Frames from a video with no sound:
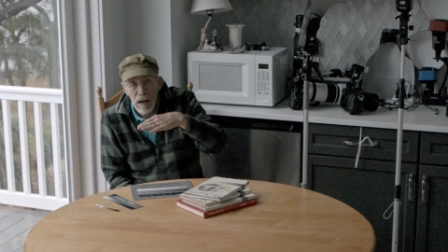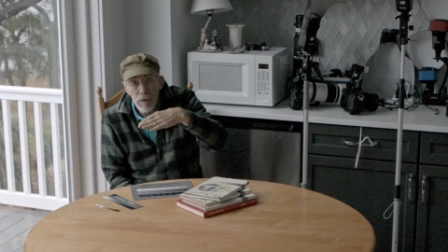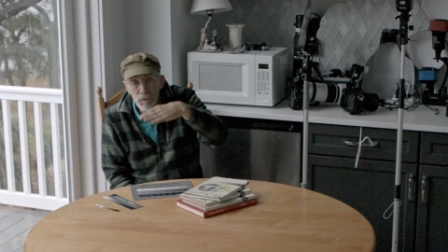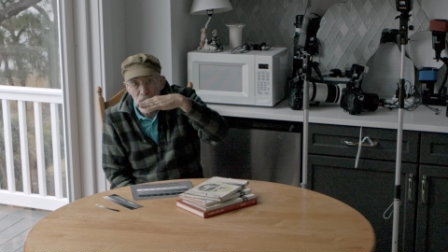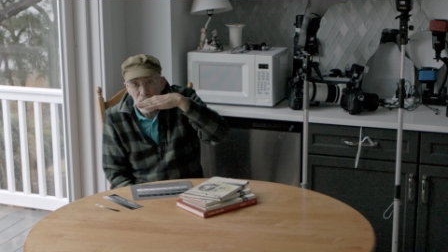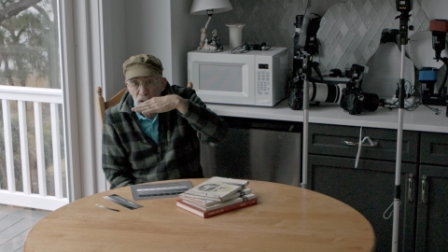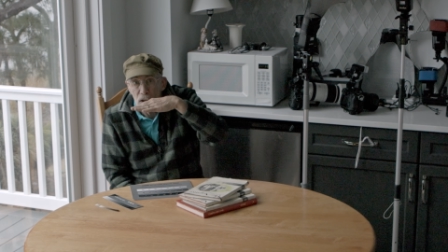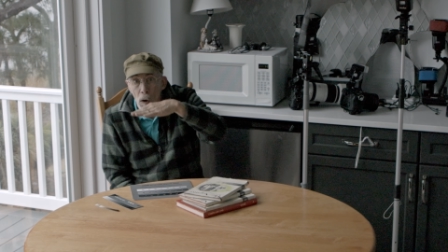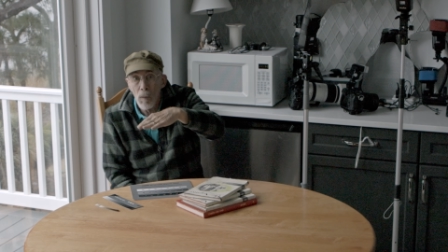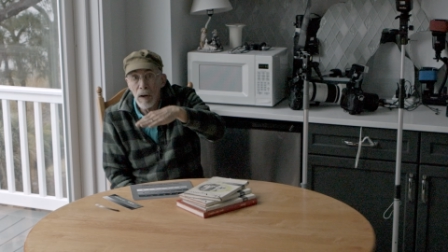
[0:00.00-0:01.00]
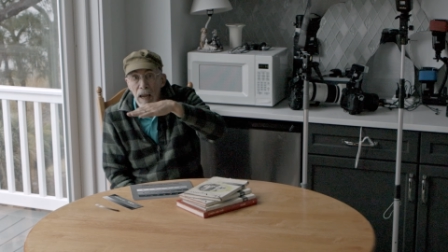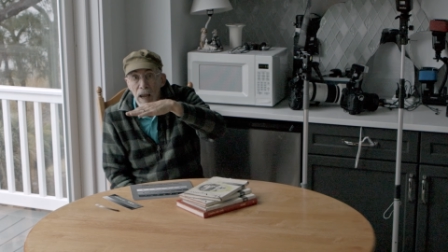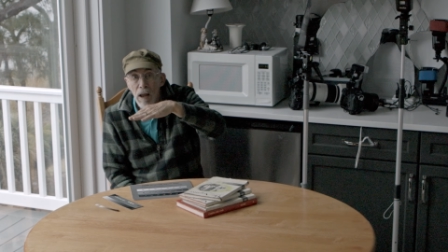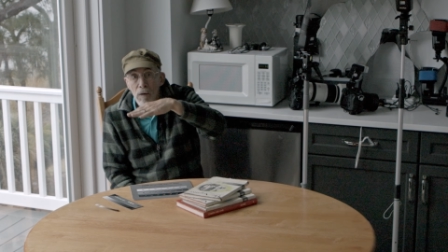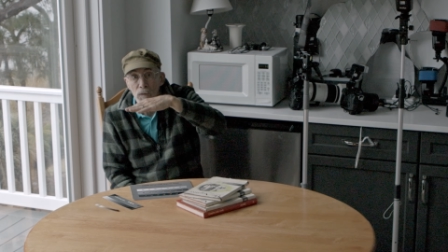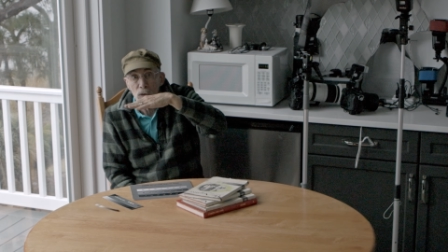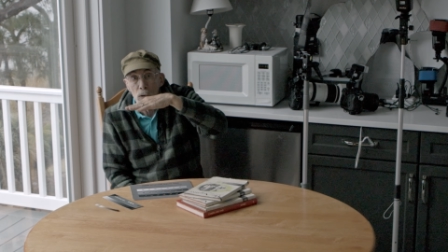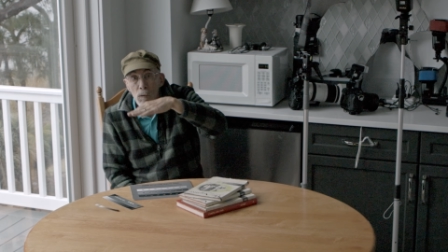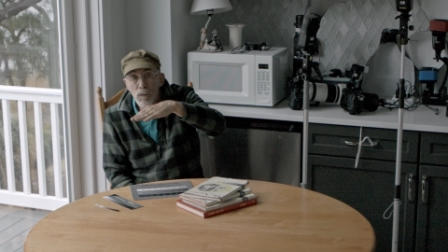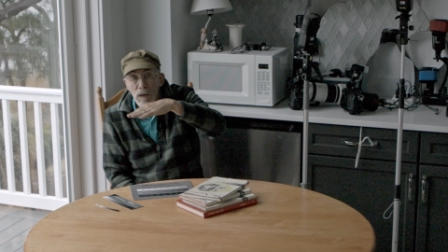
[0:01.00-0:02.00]
If they don't have
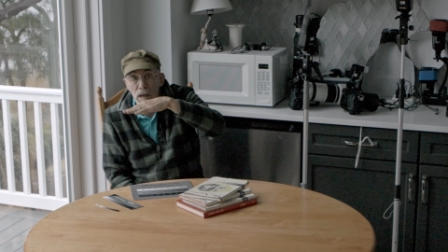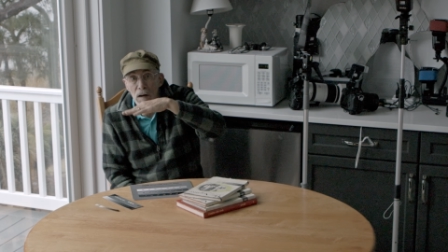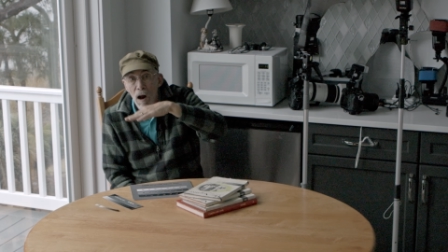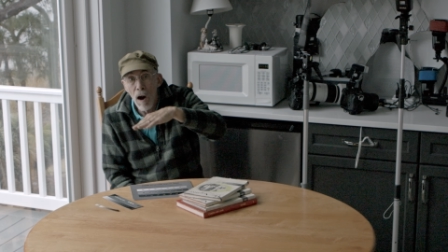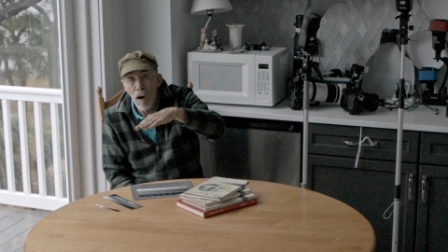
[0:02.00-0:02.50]
UV and